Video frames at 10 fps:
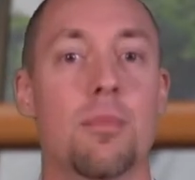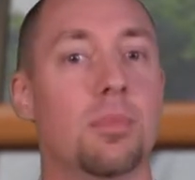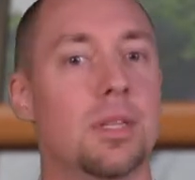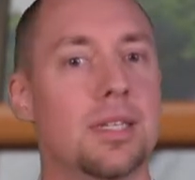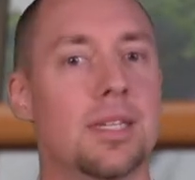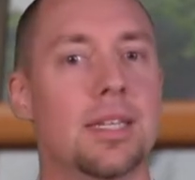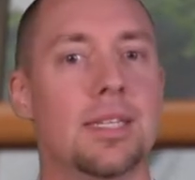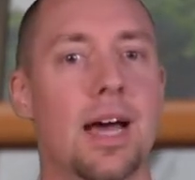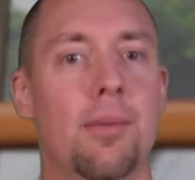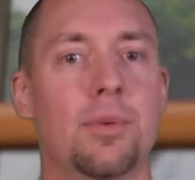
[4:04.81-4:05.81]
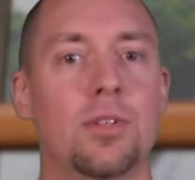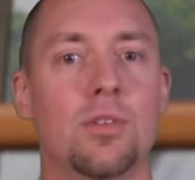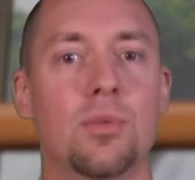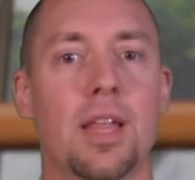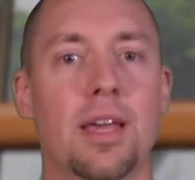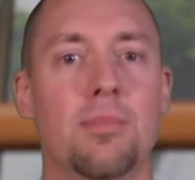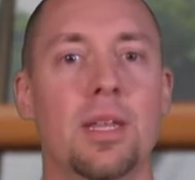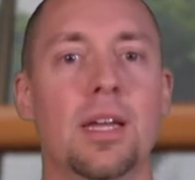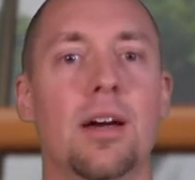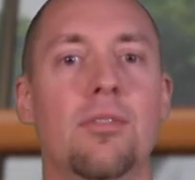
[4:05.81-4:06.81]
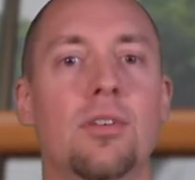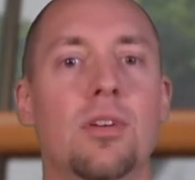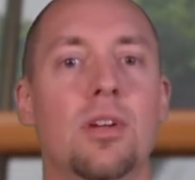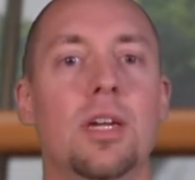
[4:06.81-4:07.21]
Please send topics you would like me to cover